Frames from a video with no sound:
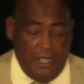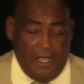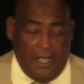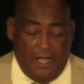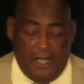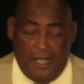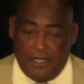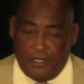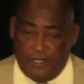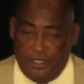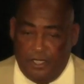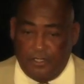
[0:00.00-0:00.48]

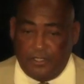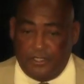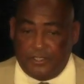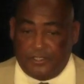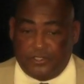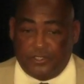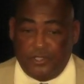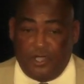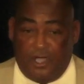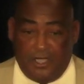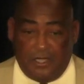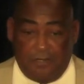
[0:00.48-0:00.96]
Our
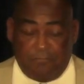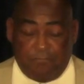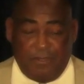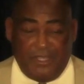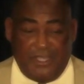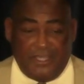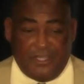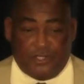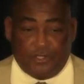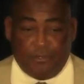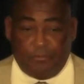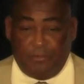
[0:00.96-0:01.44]
youngest daughter,
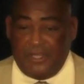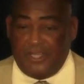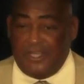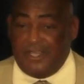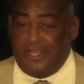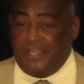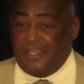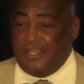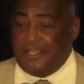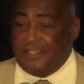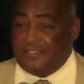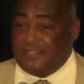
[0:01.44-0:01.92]
being 20
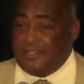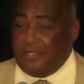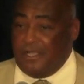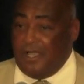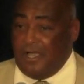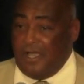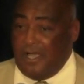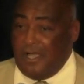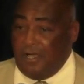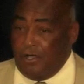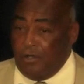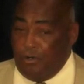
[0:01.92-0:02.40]
years
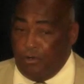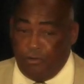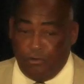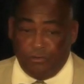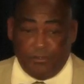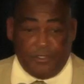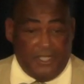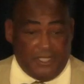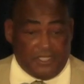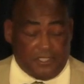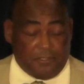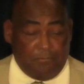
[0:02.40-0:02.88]
uh, old
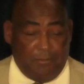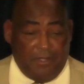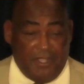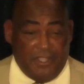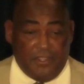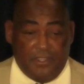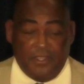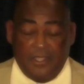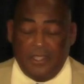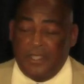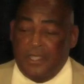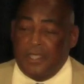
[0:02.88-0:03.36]
next
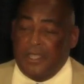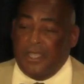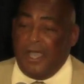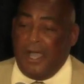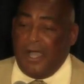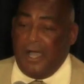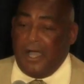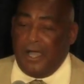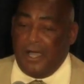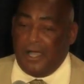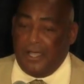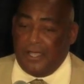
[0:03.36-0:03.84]
month,
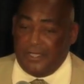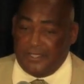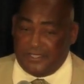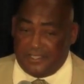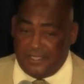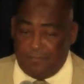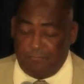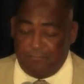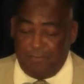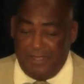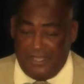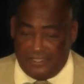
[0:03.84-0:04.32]
uh, is
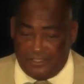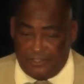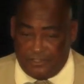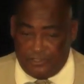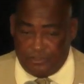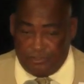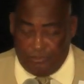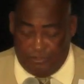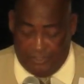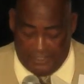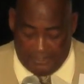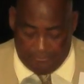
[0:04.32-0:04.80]
in
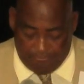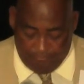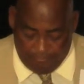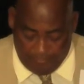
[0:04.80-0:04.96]
Massasoit.